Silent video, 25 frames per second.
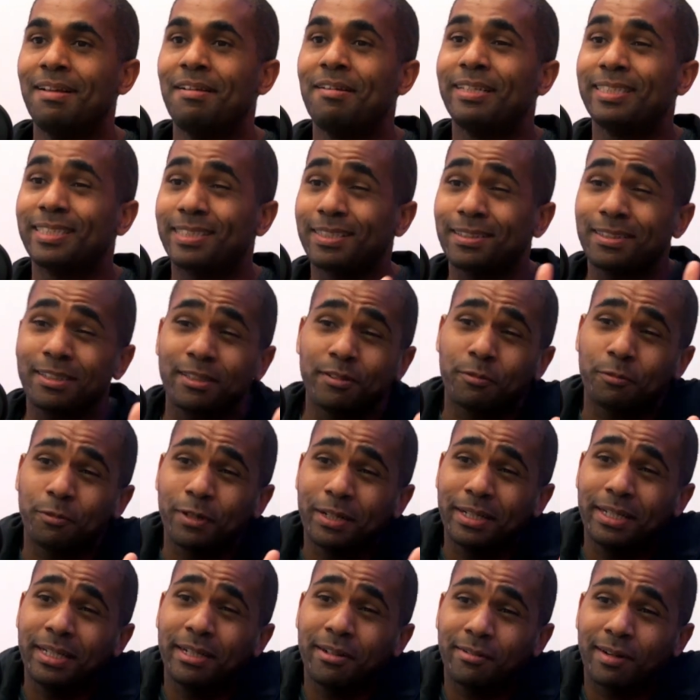centered
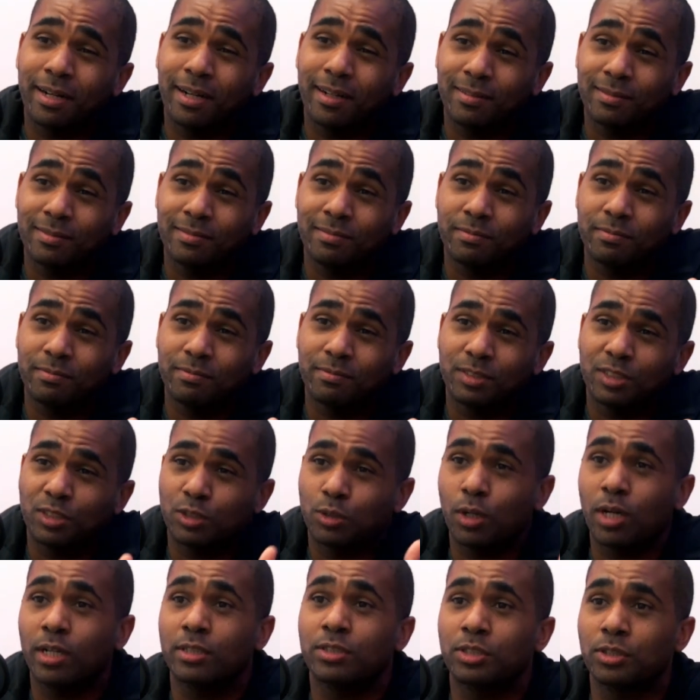really around
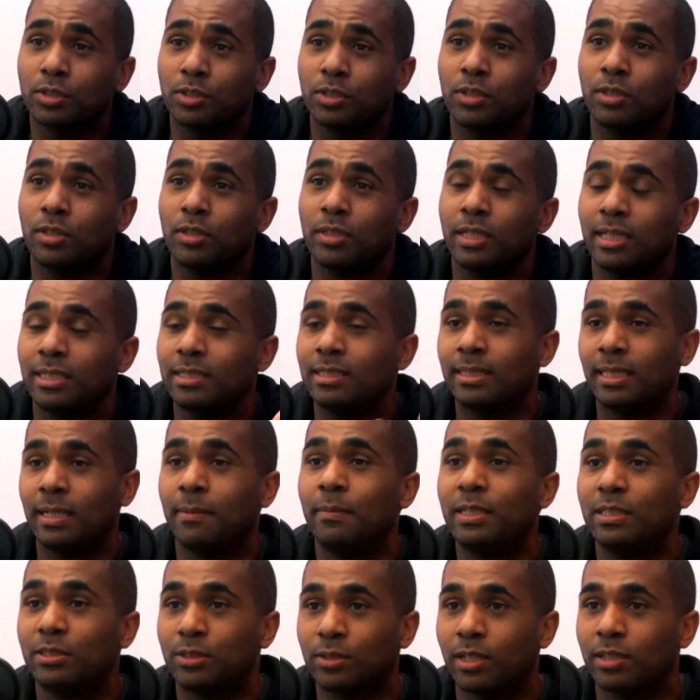structured and
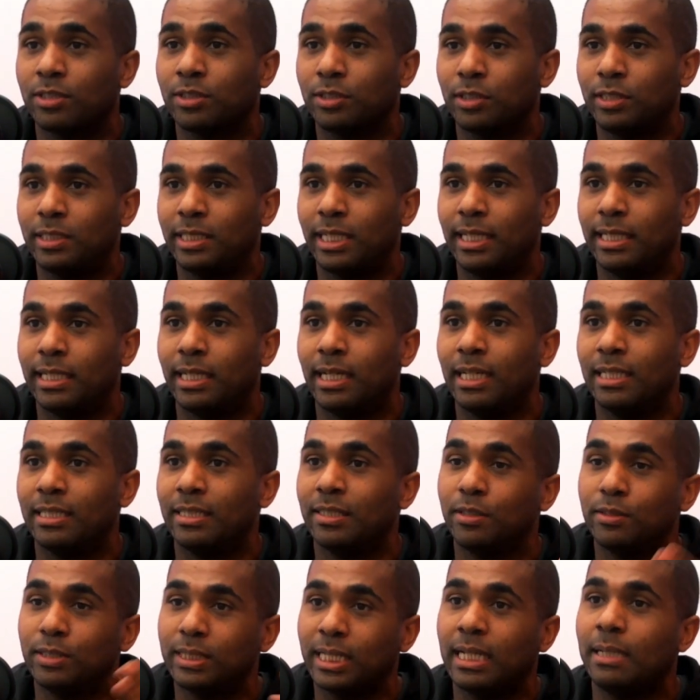semi-structured data, you
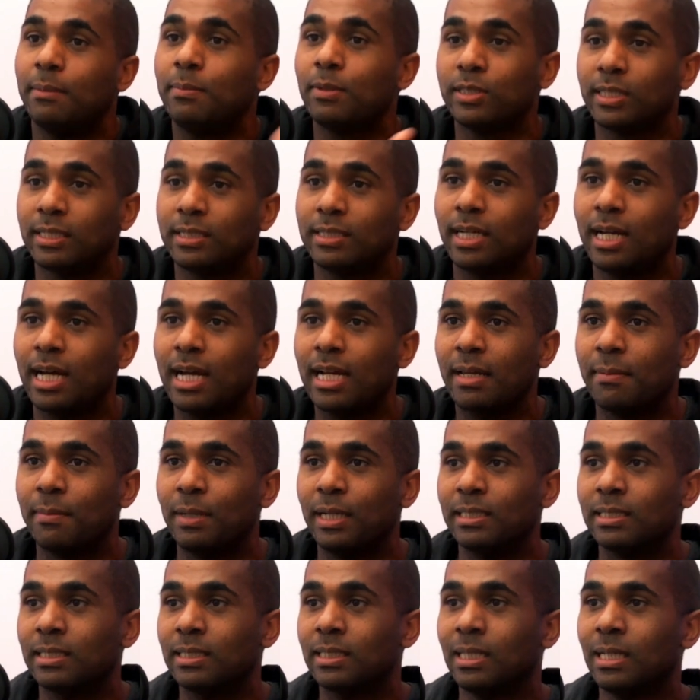know, tables and
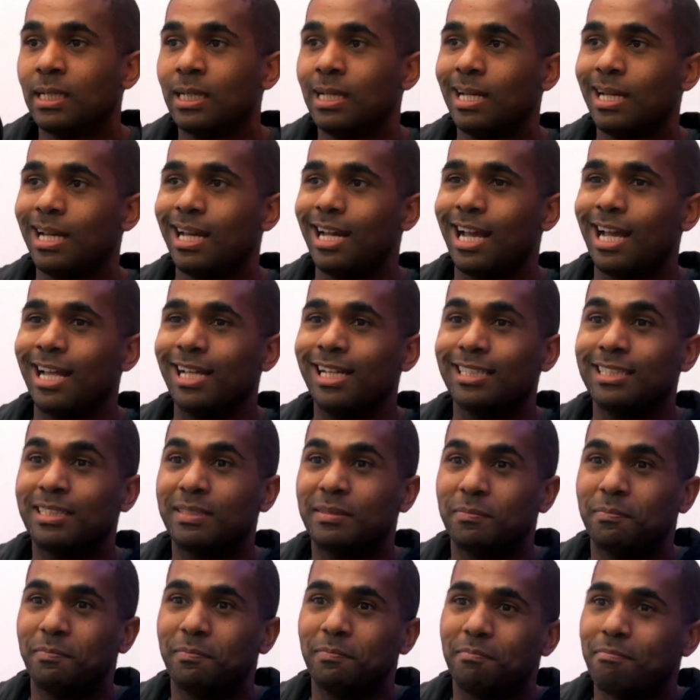documents. Yeah. And
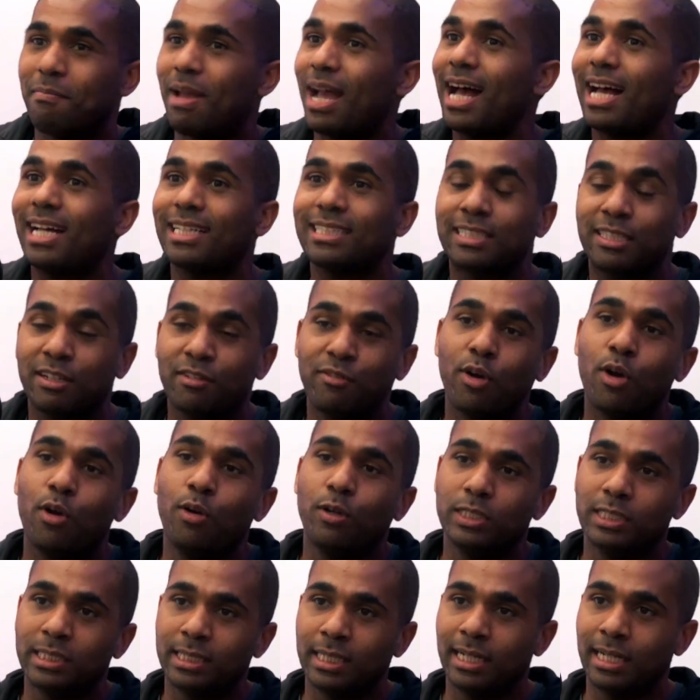this massive
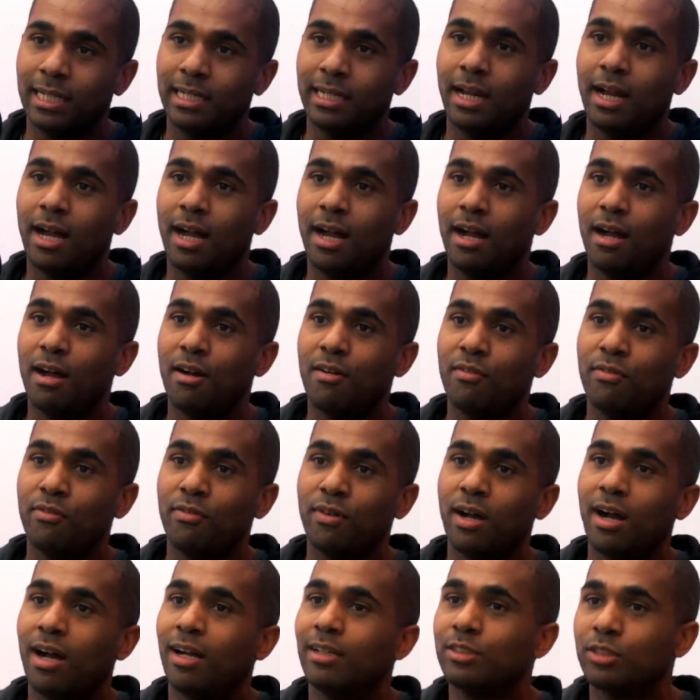ocean of
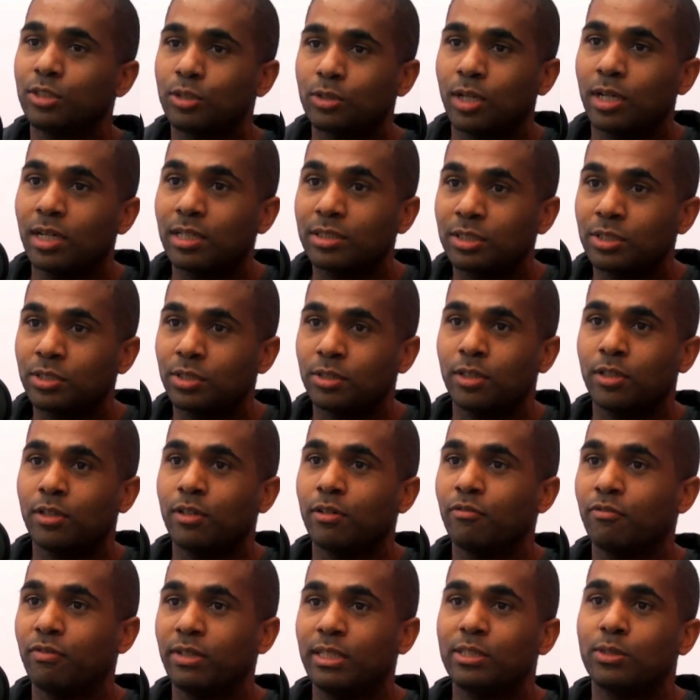
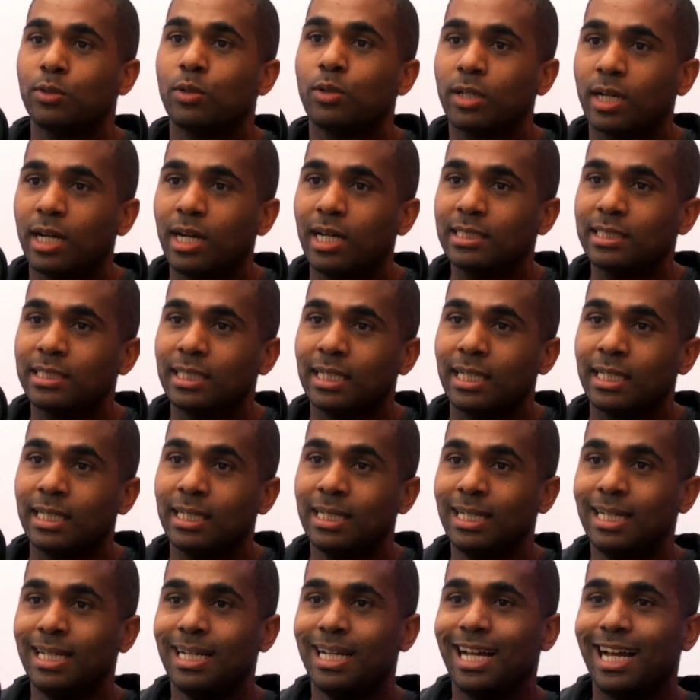unstructured visual content
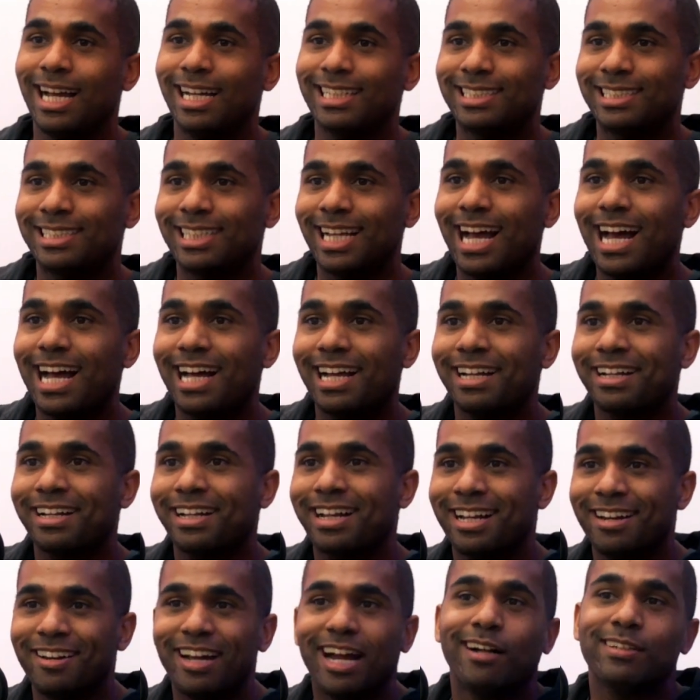has sat
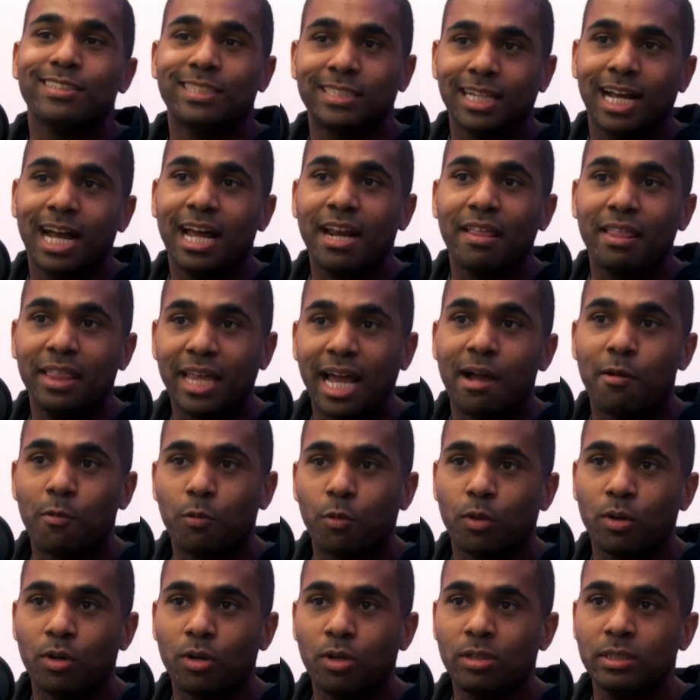kind of outside of that
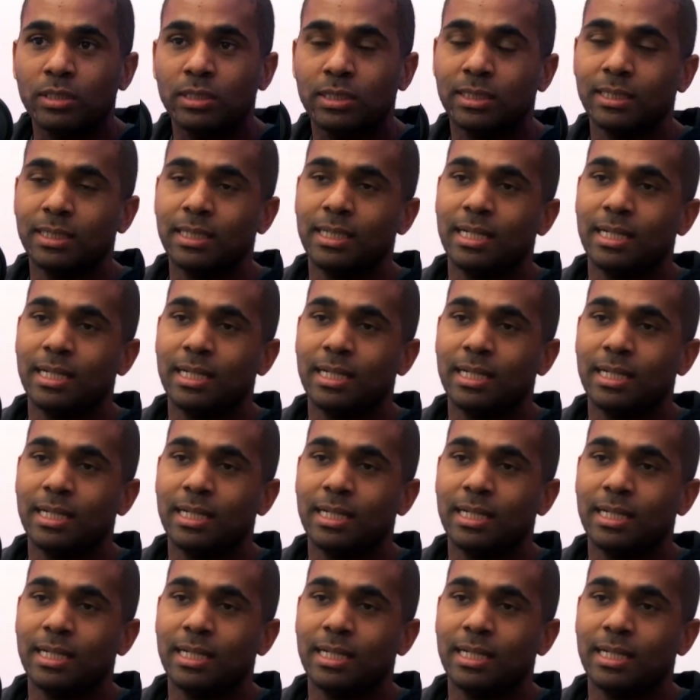world.